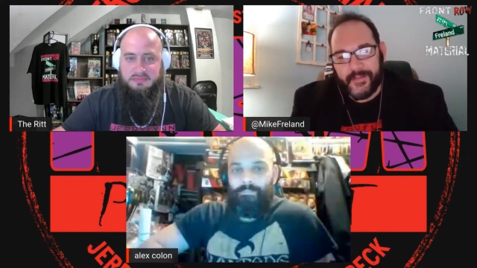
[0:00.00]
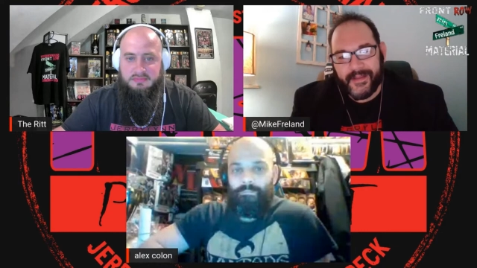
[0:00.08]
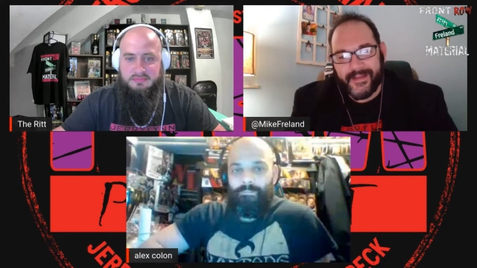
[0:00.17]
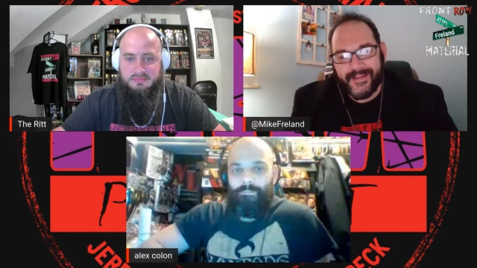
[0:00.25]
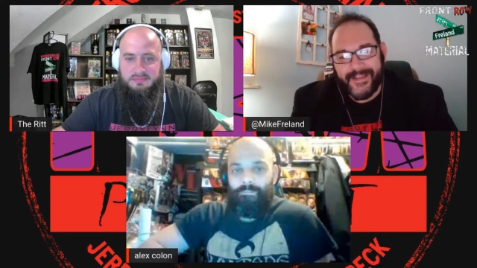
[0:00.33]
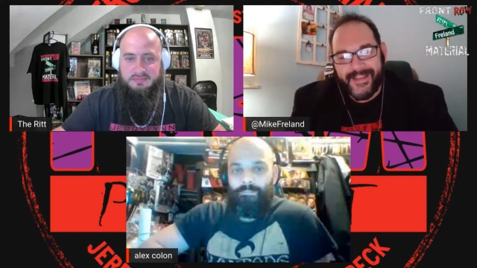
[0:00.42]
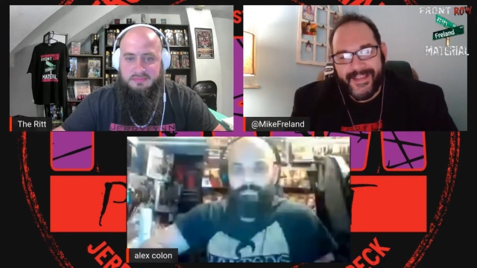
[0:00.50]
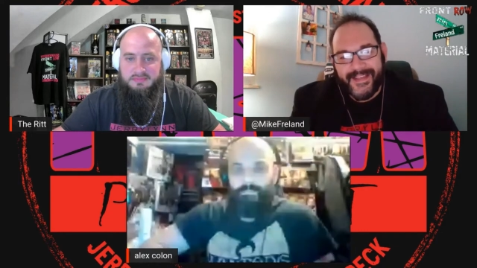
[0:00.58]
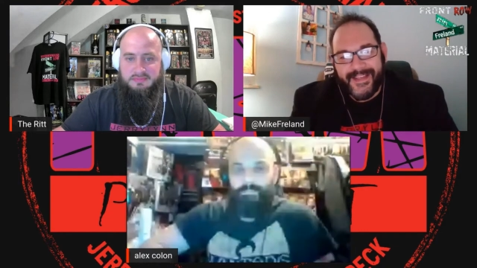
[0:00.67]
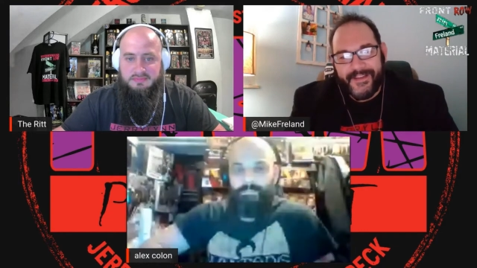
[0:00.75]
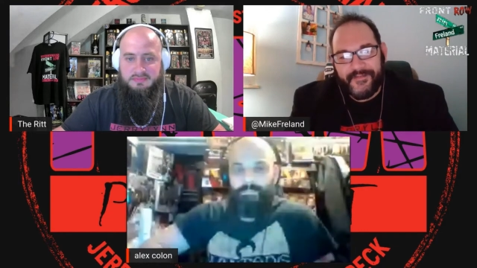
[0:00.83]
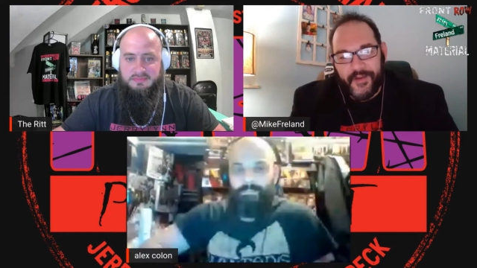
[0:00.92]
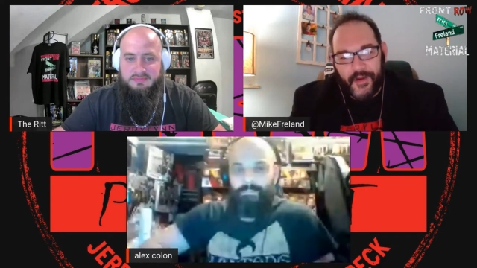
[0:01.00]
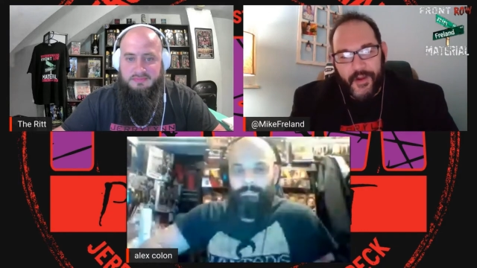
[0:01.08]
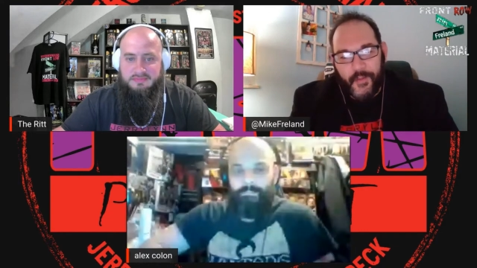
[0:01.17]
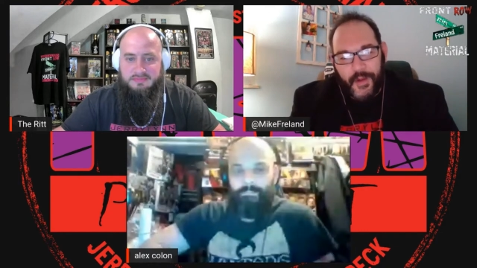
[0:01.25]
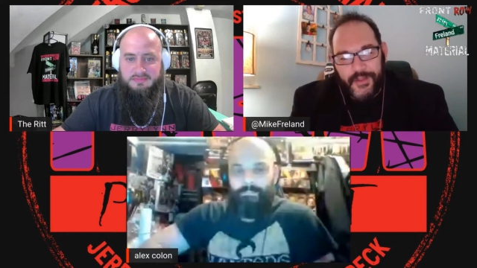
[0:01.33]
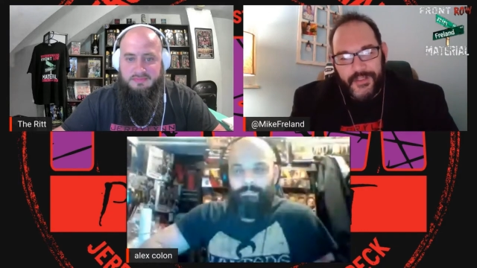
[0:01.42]
Speaker 1: I mean, very
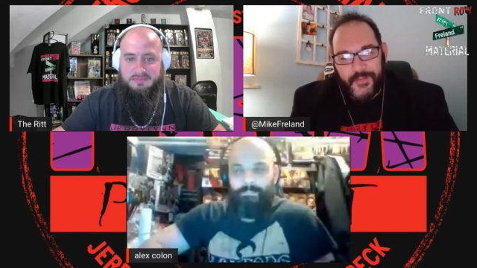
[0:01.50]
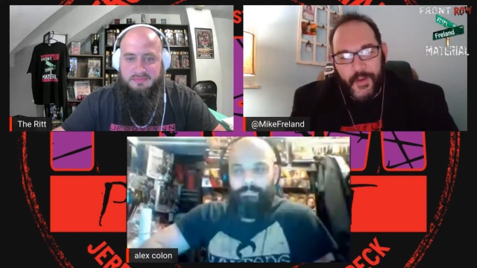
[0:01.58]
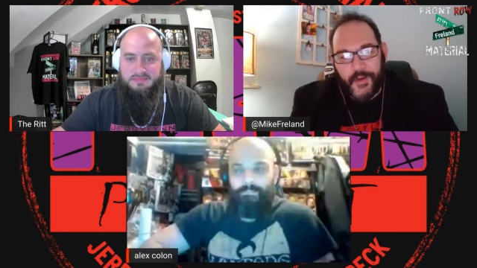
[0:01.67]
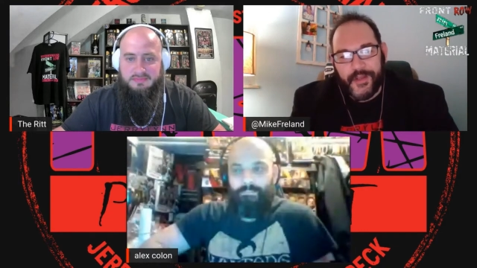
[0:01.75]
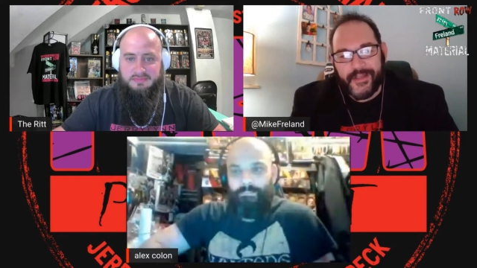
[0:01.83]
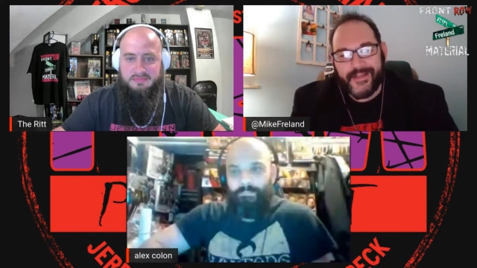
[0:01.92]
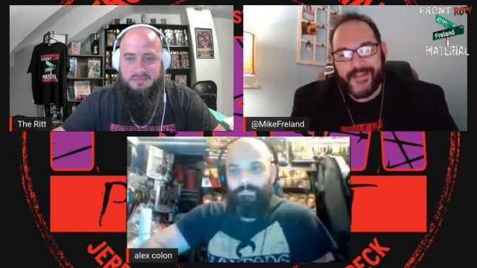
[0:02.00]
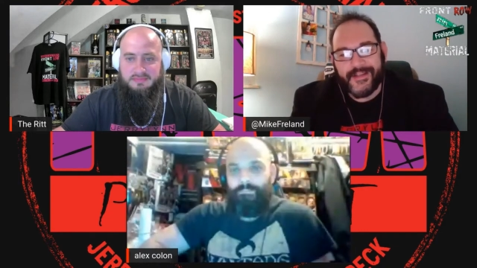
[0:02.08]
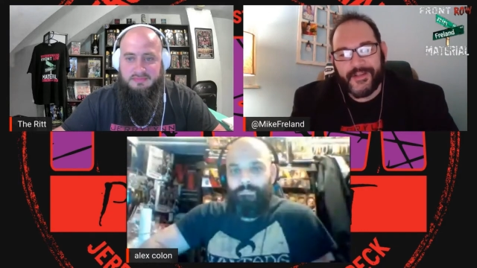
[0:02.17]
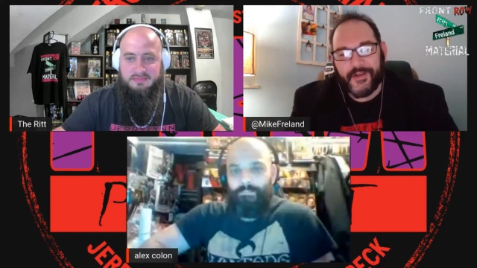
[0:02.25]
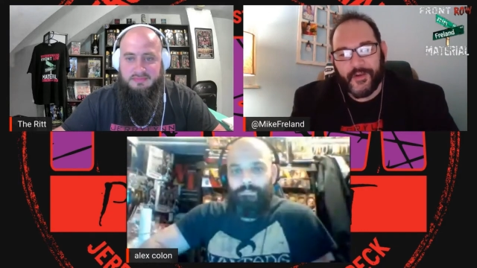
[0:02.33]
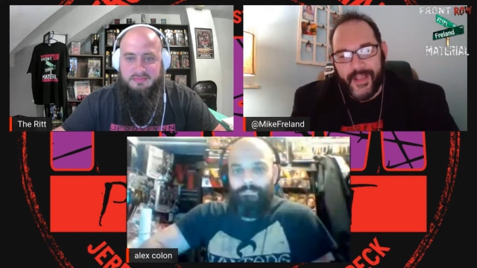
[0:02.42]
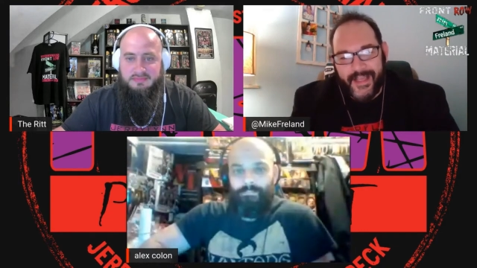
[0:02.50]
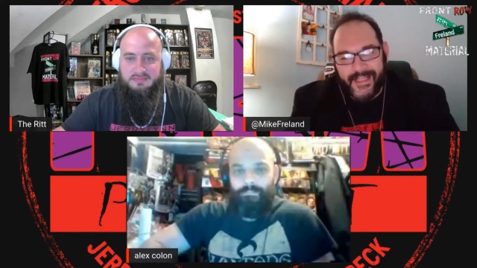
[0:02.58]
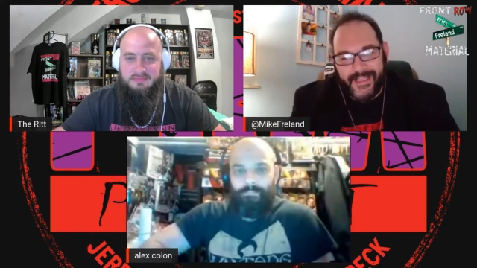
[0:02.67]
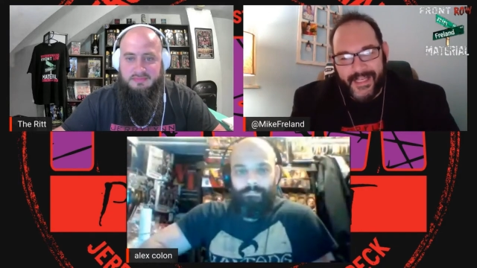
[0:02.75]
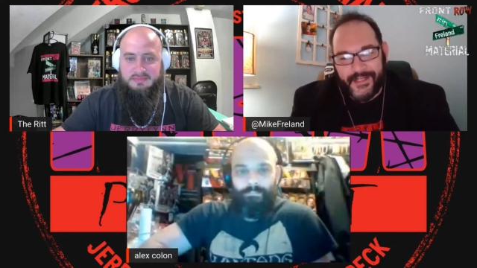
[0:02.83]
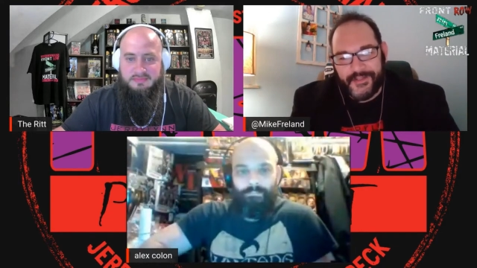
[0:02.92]
well spoken, great
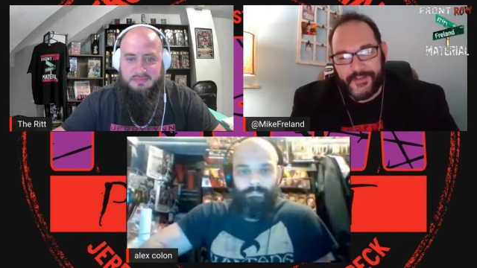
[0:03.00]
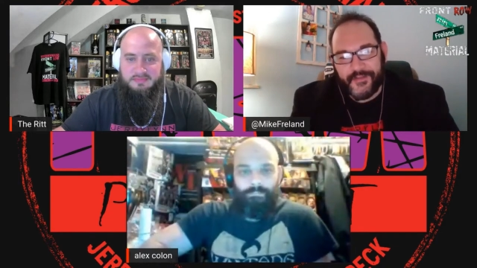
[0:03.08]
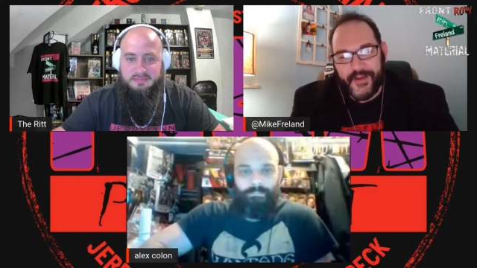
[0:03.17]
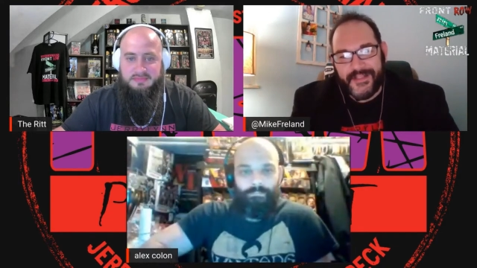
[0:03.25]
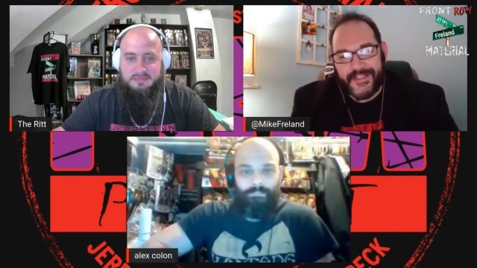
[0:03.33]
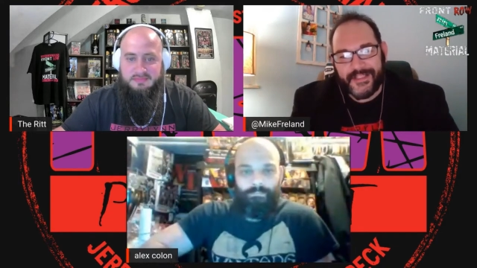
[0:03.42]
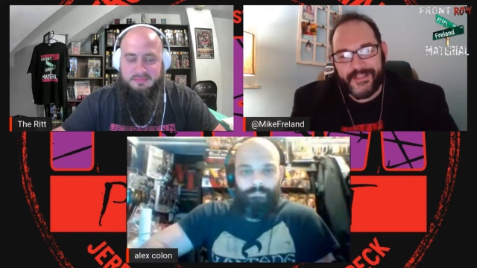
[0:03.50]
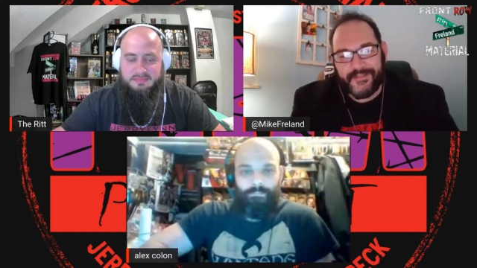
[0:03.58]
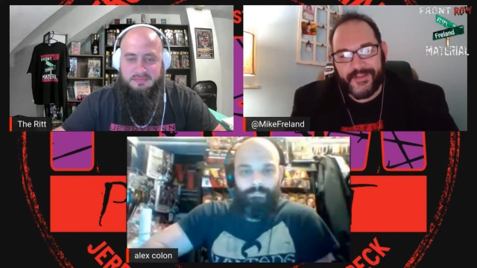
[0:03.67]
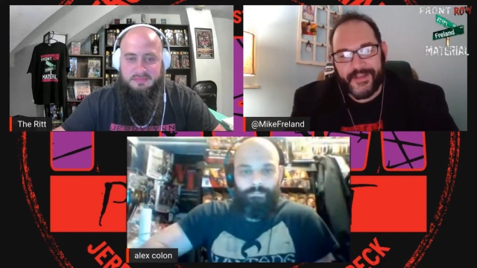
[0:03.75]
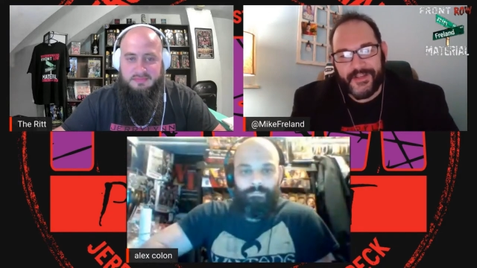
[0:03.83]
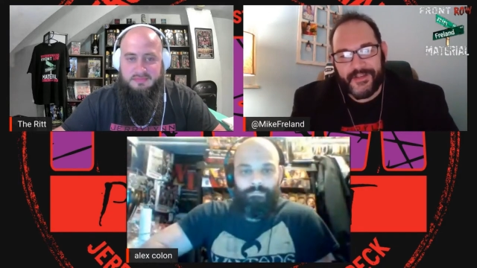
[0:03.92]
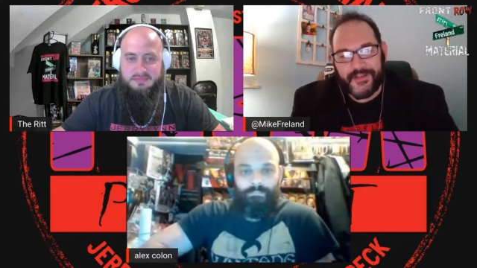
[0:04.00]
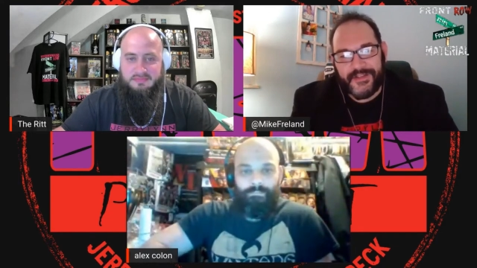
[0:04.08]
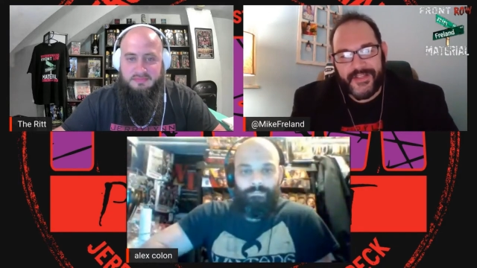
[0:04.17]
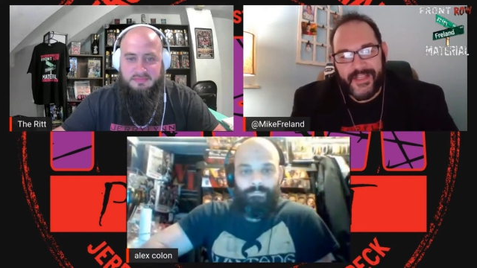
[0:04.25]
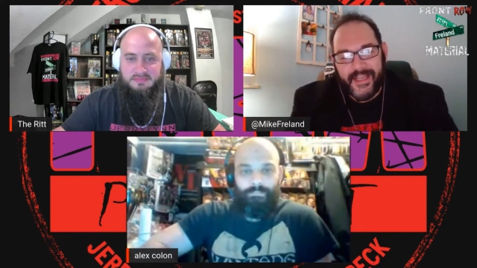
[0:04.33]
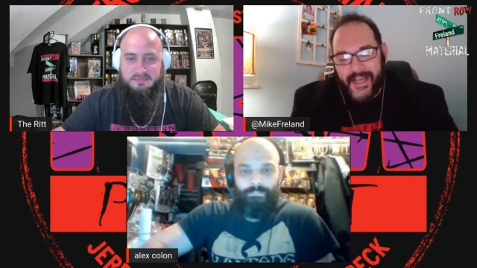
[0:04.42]
collector of wrestling
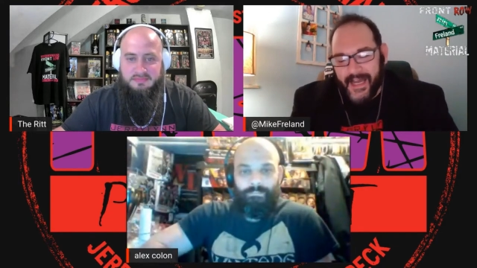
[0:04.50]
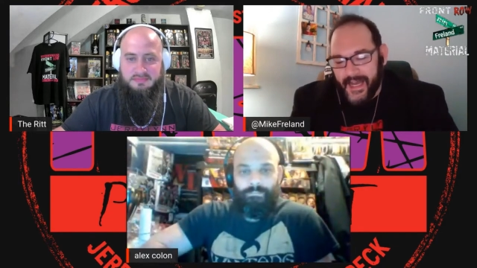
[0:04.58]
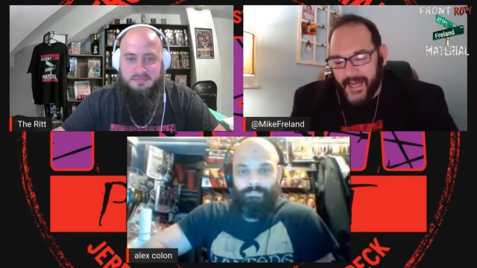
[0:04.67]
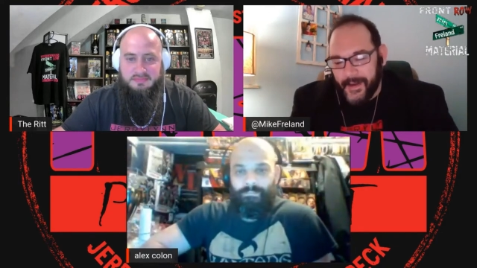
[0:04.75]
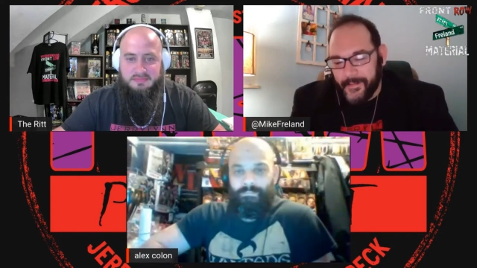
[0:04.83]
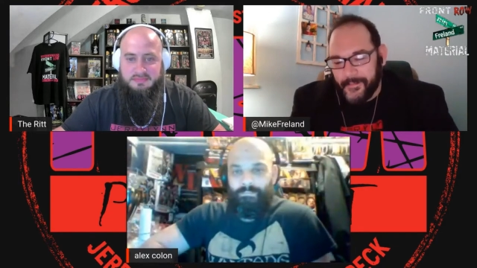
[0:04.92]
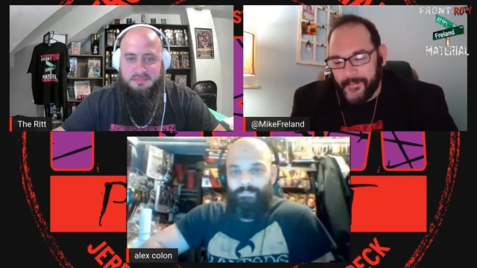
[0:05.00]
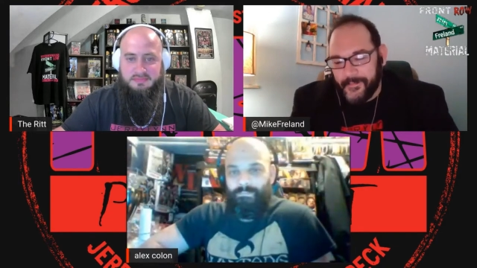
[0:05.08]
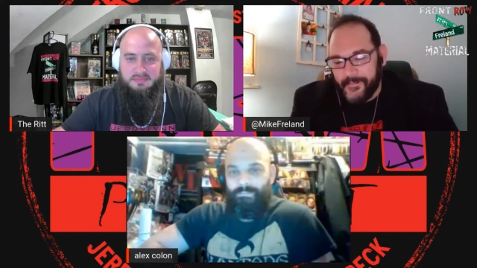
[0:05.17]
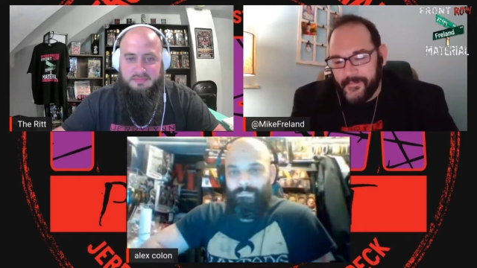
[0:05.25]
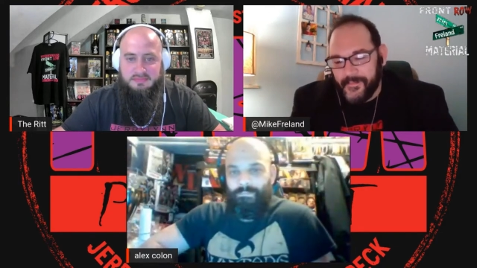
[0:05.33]
figures. Um,